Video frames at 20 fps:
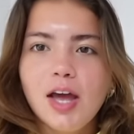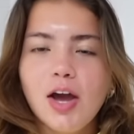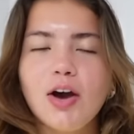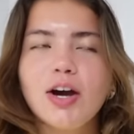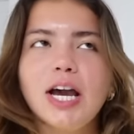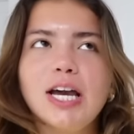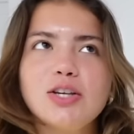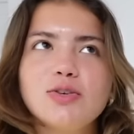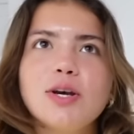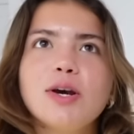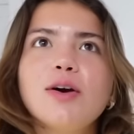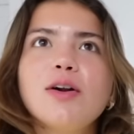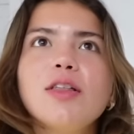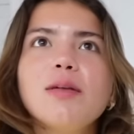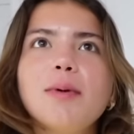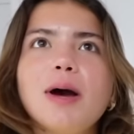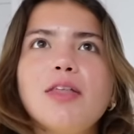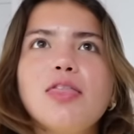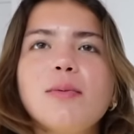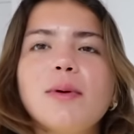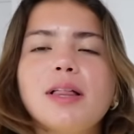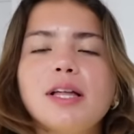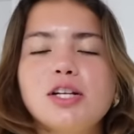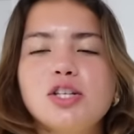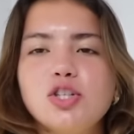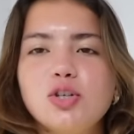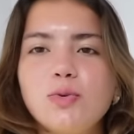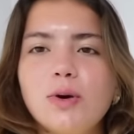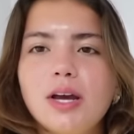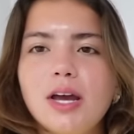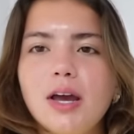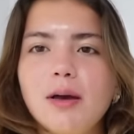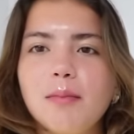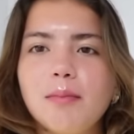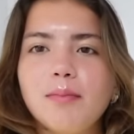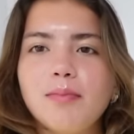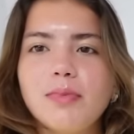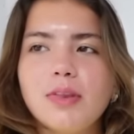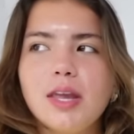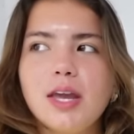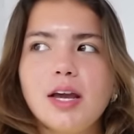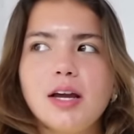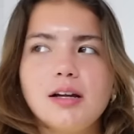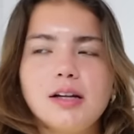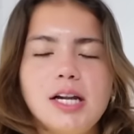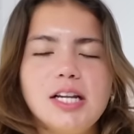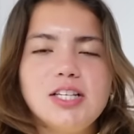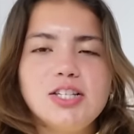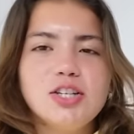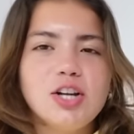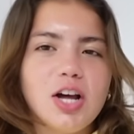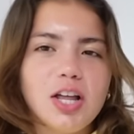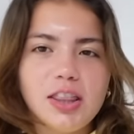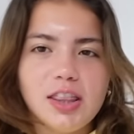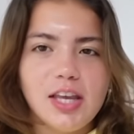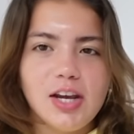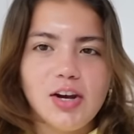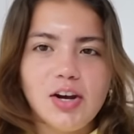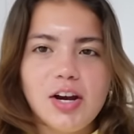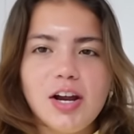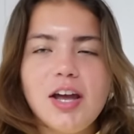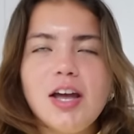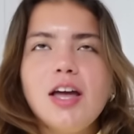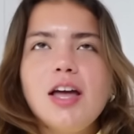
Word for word: okay, so I go to the bathroom at like 2 a.m. It's not there.